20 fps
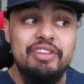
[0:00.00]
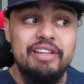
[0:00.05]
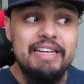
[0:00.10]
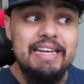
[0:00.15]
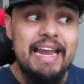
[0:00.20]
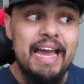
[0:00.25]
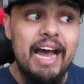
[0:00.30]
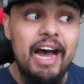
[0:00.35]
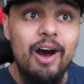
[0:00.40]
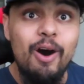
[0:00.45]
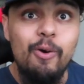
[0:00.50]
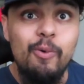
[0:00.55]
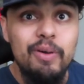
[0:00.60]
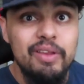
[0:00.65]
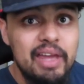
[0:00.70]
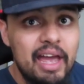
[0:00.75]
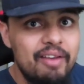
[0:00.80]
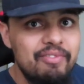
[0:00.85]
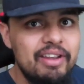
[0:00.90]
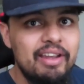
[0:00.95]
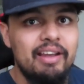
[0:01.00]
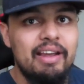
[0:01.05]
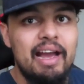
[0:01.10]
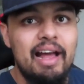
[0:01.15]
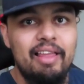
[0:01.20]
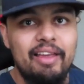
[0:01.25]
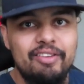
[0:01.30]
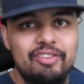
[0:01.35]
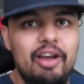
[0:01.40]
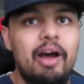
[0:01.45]
And now with having a guy
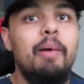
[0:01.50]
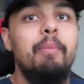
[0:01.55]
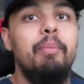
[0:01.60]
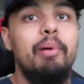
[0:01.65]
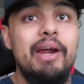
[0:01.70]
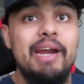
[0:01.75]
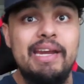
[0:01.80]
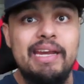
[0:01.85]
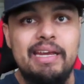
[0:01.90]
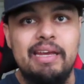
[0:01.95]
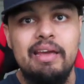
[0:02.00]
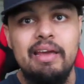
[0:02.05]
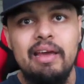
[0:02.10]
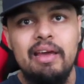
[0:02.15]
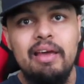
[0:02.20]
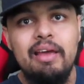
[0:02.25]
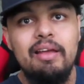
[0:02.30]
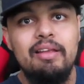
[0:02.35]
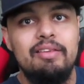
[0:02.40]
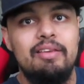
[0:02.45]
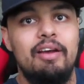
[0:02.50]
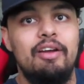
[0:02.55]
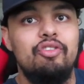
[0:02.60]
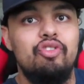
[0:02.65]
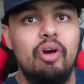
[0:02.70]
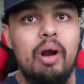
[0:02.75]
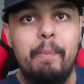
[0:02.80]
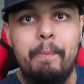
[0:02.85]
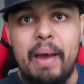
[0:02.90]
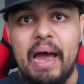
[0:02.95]
like Tom Brady to
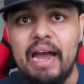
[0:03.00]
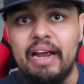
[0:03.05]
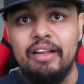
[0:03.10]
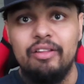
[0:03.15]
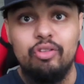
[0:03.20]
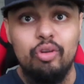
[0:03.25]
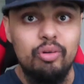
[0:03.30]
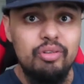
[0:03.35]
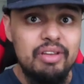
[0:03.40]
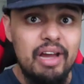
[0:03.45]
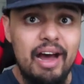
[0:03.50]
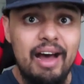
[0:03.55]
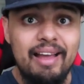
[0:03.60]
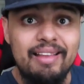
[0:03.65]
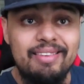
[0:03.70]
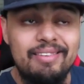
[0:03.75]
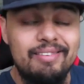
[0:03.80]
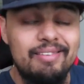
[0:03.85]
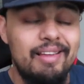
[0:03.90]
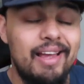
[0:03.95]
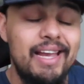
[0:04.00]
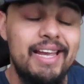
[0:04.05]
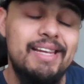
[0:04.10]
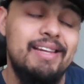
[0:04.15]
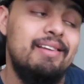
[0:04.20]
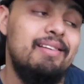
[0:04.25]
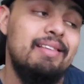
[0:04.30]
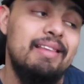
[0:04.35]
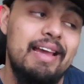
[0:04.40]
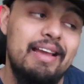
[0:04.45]
drop back and throw dots,
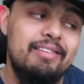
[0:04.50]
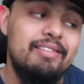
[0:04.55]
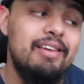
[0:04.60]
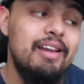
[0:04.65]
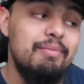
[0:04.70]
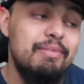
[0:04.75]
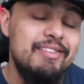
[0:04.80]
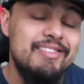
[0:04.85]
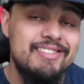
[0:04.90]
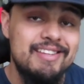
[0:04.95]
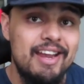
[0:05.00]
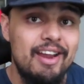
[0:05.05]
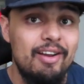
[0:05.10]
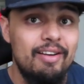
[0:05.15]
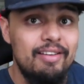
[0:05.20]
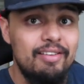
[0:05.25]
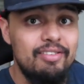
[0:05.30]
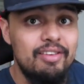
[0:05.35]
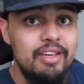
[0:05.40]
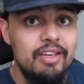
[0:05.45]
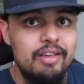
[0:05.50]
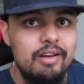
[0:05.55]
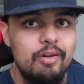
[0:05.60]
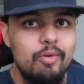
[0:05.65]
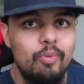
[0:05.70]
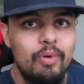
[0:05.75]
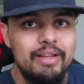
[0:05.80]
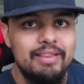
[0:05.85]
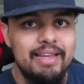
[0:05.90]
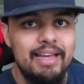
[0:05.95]
that's going to be scary to see,
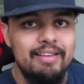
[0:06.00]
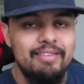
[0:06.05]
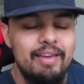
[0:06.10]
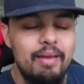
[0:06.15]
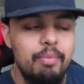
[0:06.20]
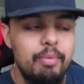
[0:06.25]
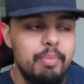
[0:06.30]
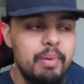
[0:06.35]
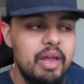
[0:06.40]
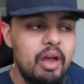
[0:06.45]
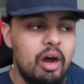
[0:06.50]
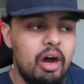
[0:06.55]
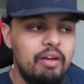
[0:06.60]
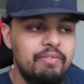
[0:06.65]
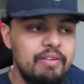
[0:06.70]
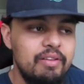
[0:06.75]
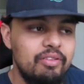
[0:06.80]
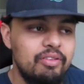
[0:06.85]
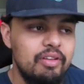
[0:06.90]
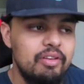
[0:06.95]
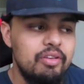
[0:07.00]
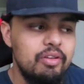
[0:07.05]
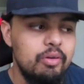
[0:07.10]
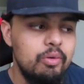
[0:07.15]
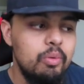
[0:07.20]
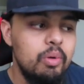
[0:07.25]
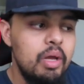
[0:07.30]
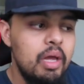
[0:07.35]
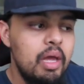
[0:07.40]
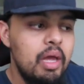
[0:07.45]
what that Tampa Bay offense could
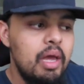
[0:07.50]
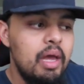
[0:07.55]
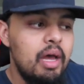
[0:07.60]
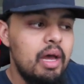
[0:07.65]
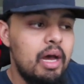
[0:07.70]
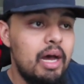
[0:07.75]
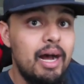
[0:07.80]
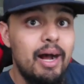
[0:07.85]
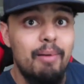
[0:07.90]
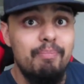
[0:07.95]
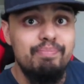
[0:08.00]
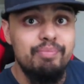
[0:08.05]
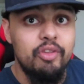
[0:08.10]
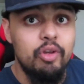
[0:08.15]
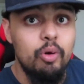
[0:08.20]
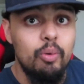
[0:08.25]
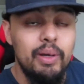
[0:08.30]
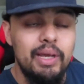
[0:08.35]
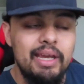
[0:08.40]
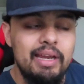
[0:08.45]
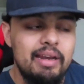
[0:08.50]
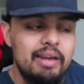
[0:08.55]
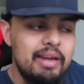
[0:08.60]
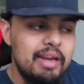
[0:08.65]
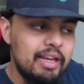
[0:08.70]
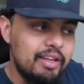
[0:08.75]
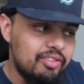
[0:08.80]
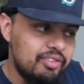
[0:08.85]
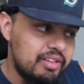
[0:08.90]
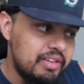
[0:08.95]
do going into
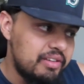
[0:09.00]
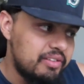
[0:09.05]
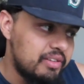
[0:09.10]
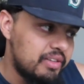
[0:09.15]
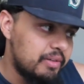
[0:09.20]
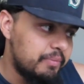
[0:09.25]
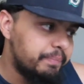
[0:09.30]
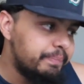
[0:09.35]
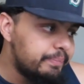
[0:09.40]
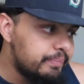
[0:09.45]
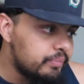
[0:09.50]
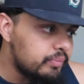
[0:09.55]
next season.